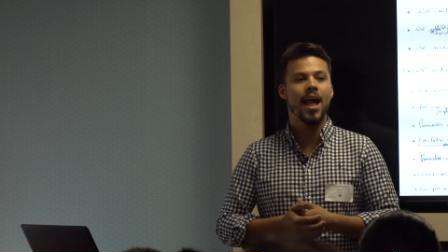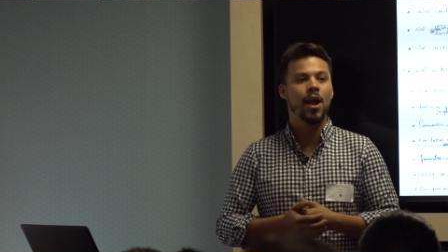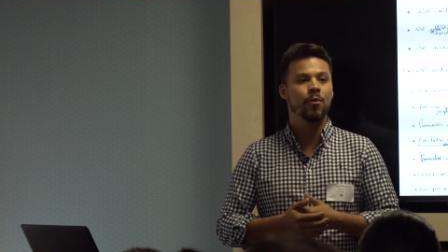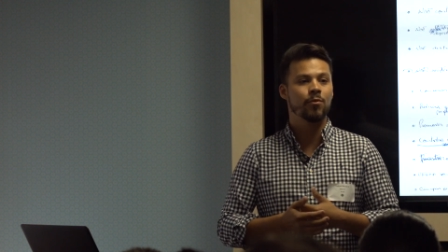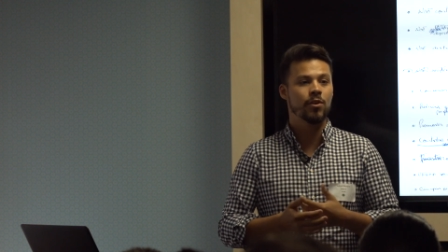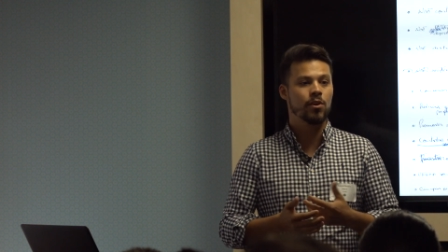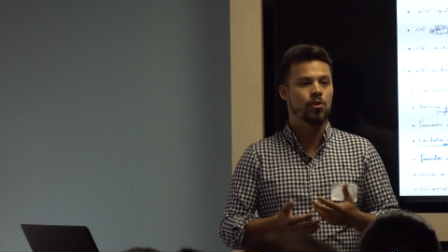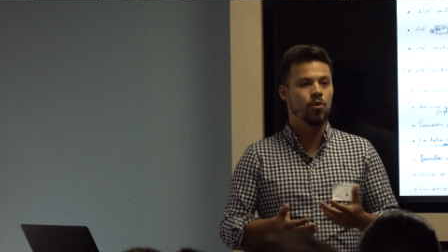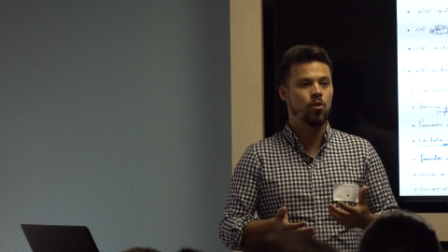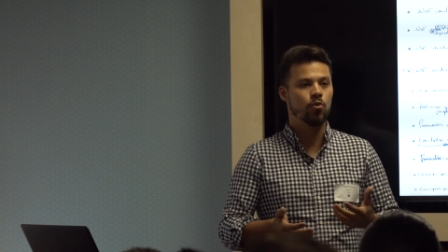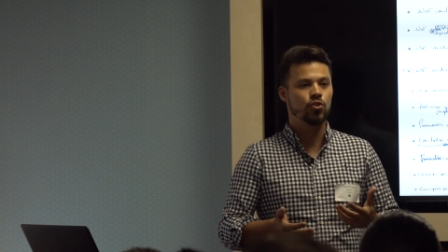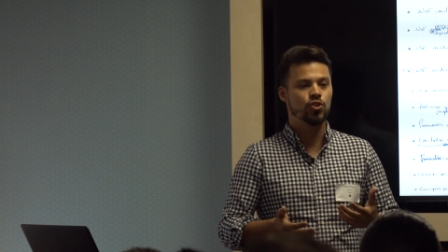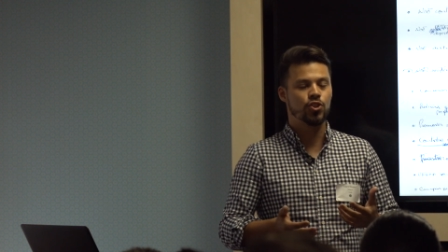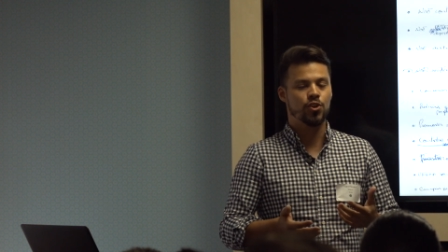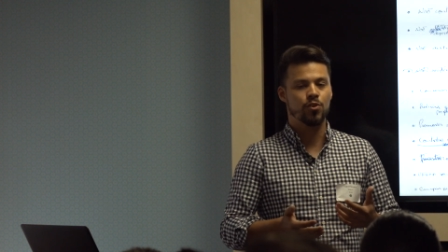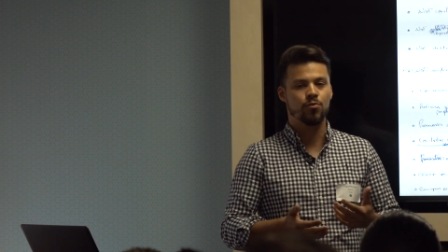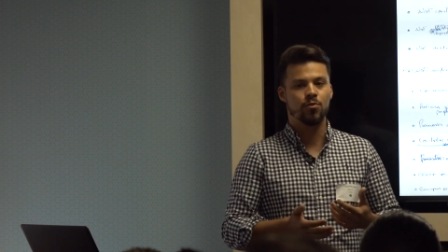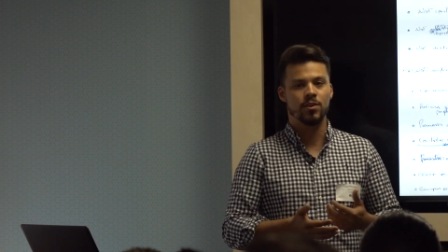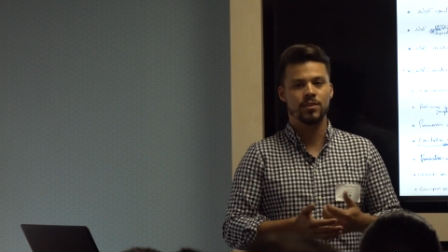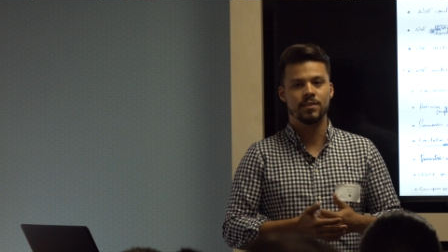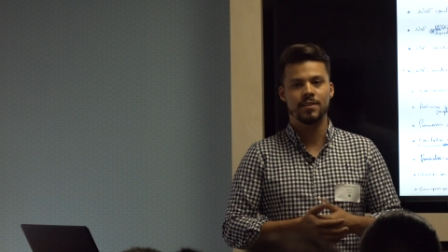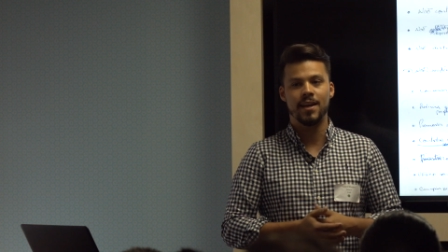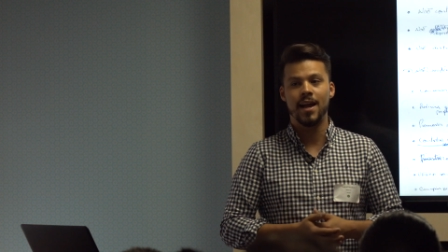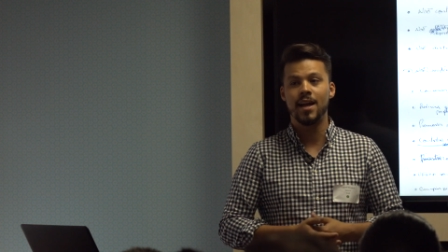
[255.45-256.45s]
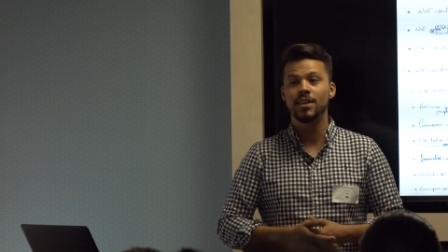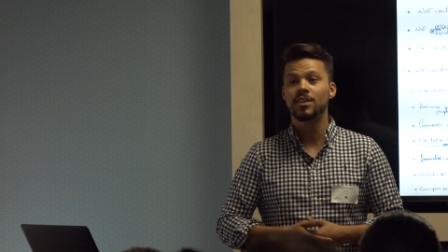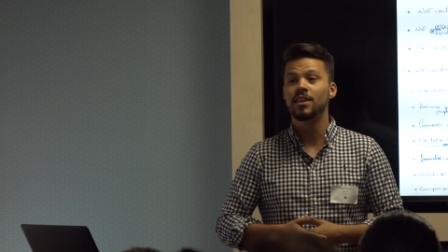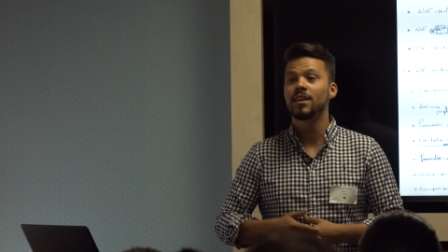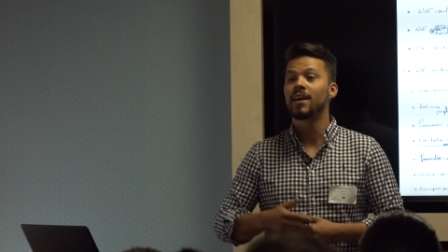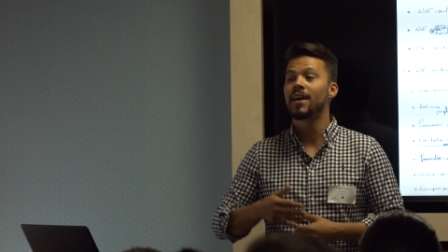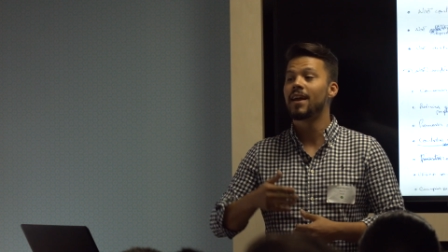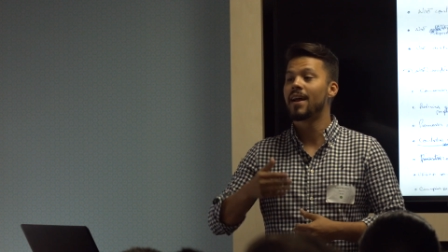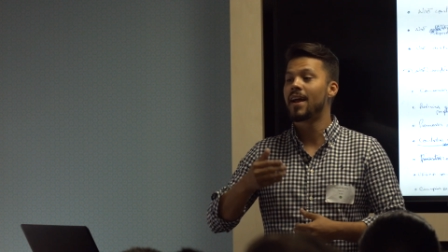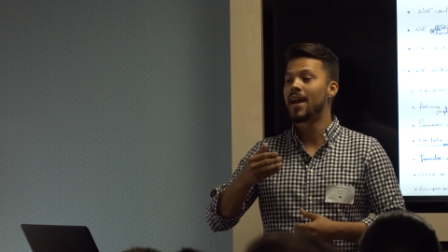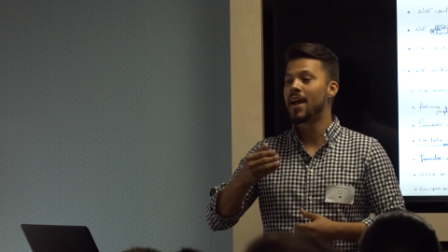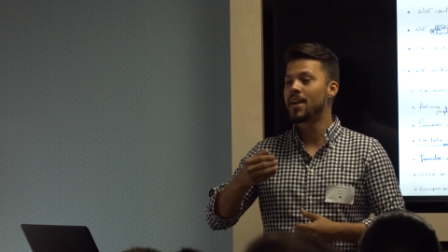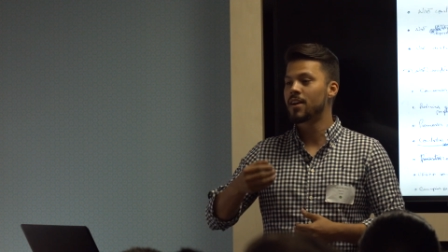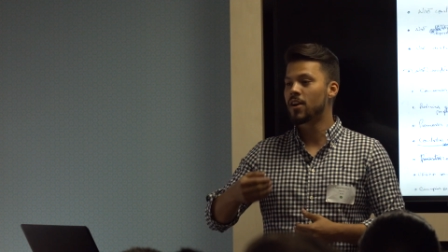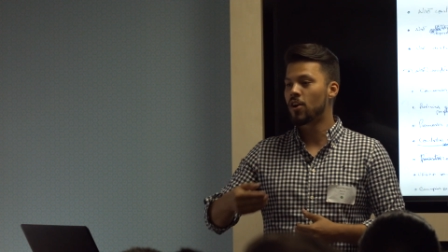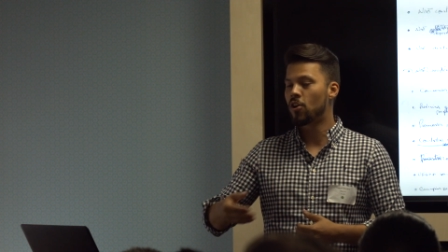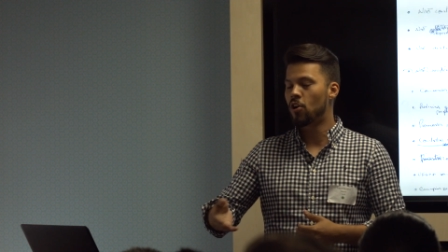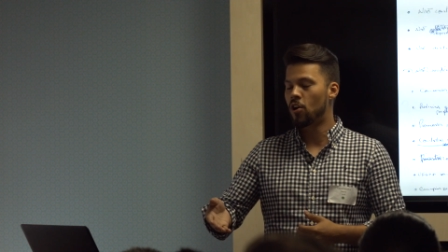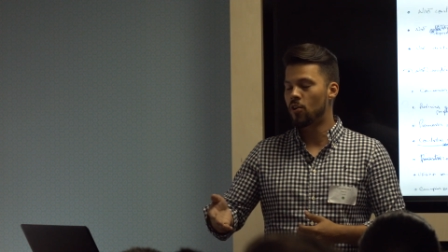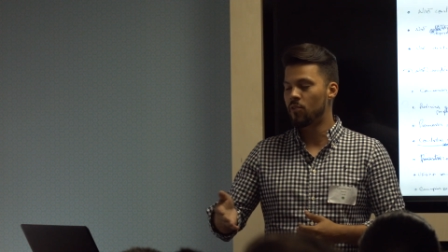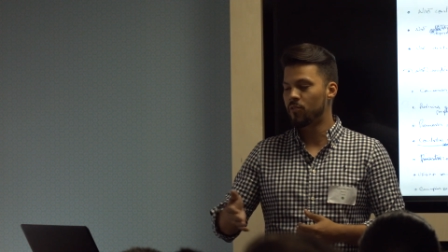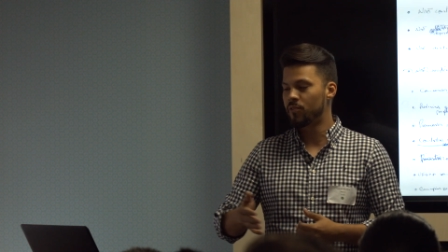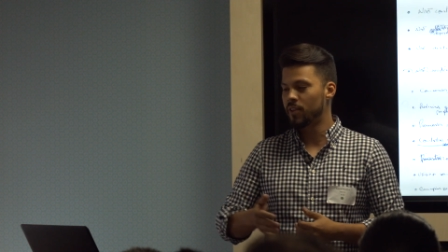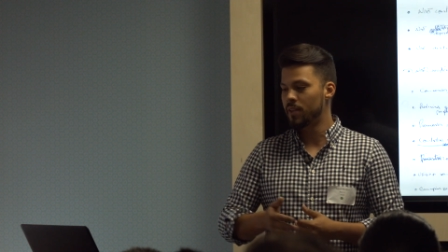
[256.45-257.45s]
agriculture was that, and
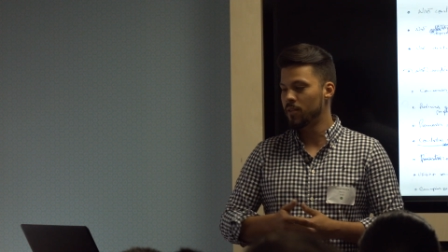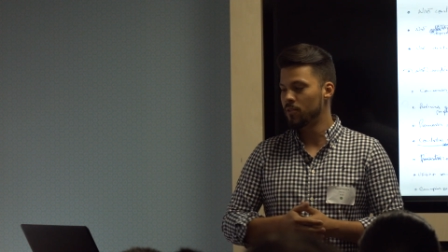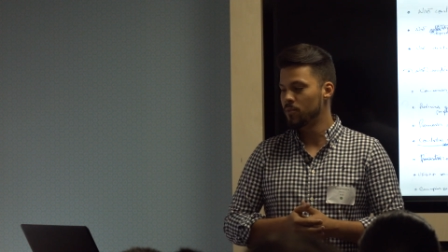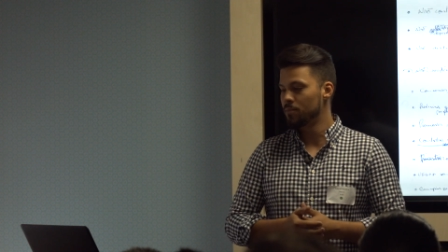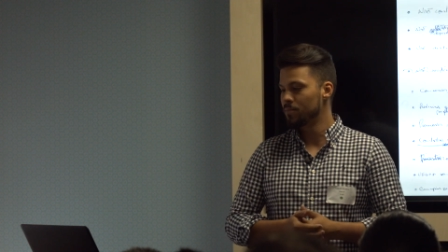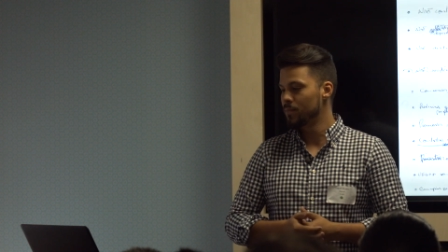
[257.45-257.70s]
coffee.